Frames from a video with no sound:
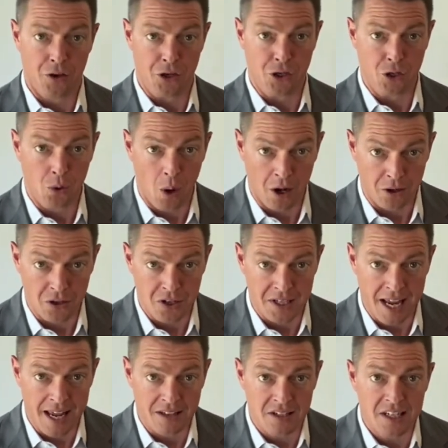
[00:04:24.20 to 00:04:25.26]
He who
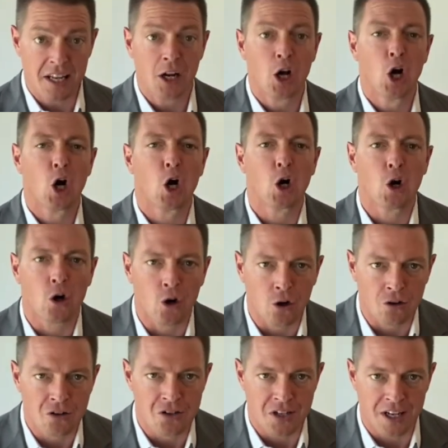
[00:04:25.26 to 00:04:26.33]
understands it,
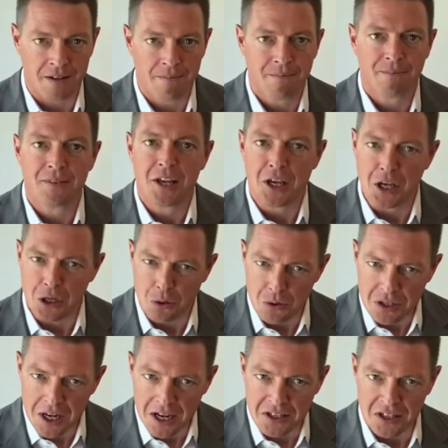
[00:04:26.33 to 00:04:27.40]
earns it. He who
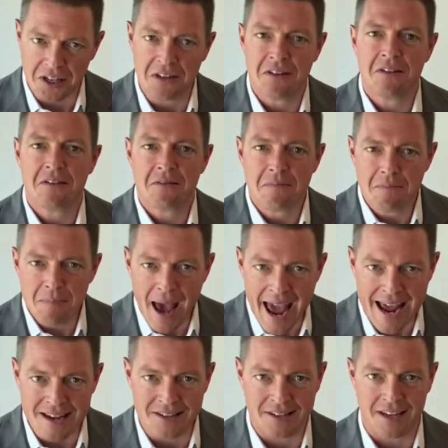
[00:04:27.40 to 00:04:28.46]
doesn't,
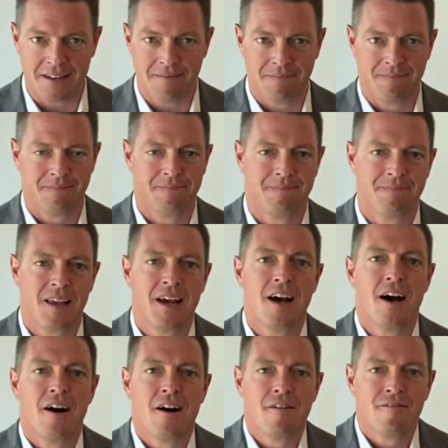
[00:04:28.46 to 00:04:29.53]
pays it.
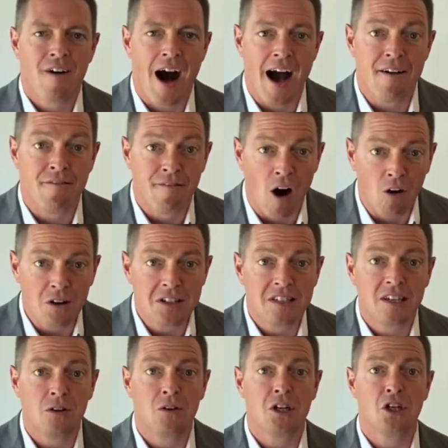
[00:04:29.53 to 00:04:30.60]
5,
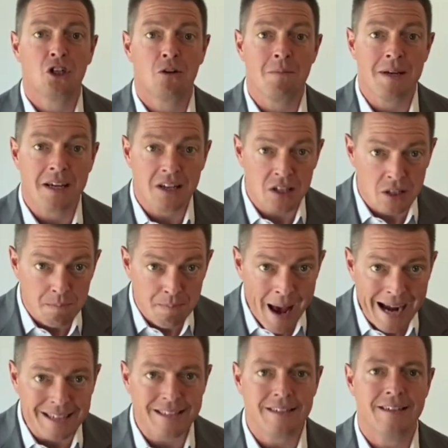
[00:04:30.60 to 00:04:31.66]
volatility should be
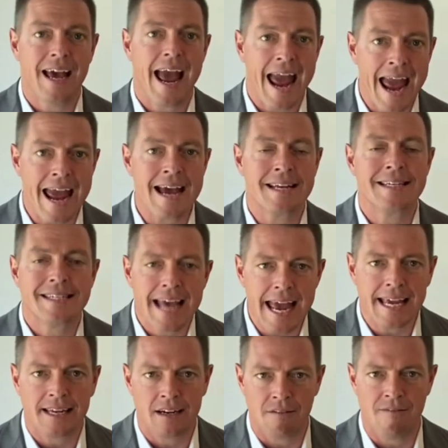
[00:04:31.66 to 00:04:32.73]
expected and
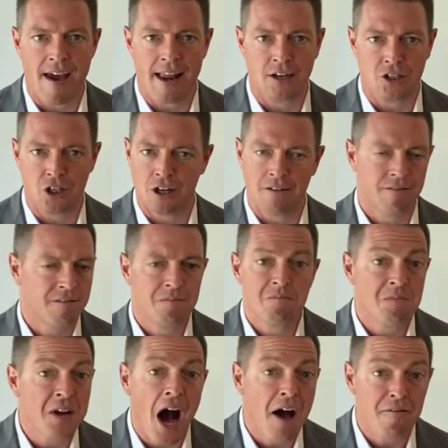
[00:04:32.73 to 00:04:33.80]
taken advantage of,
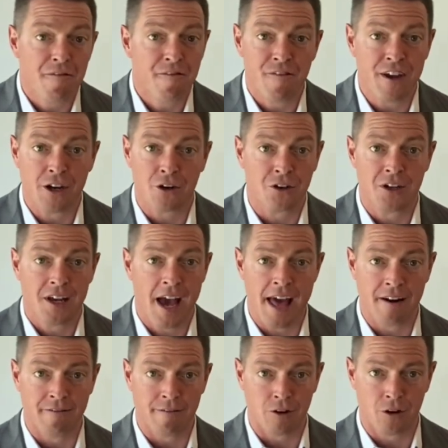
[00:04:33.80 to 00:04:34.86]
not feared
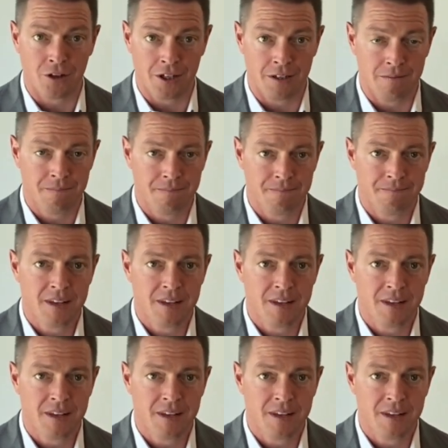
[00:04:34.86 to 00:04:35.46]
and averted.